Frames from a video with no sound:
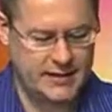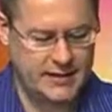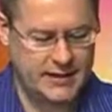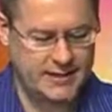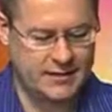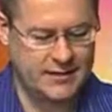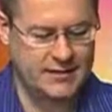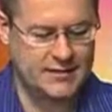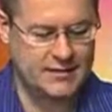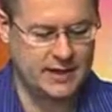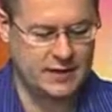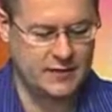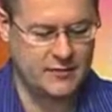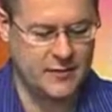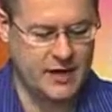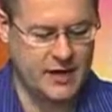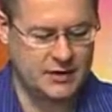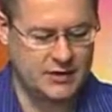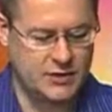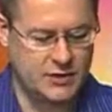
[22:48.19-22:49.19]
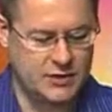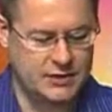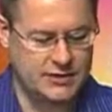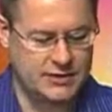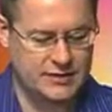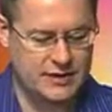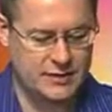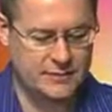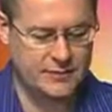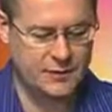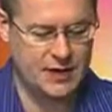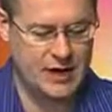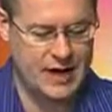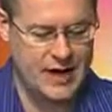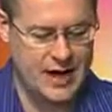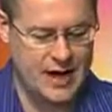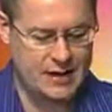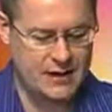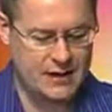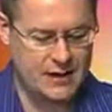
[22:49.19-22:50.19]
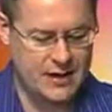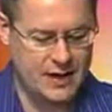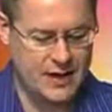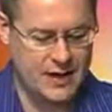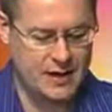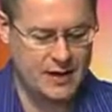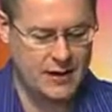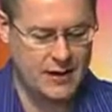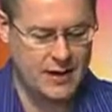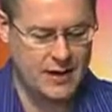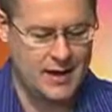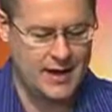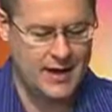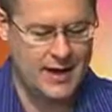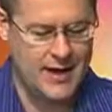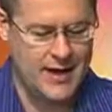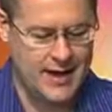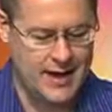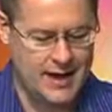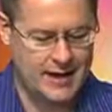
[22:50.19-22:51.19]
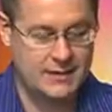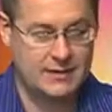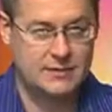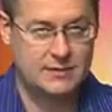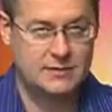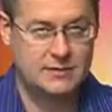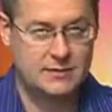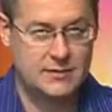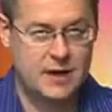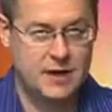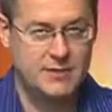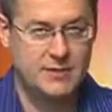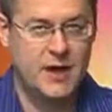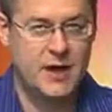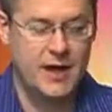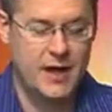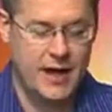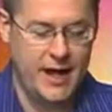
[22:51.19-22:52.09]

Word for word: that the Son of Man is going to suffer at their hands, right?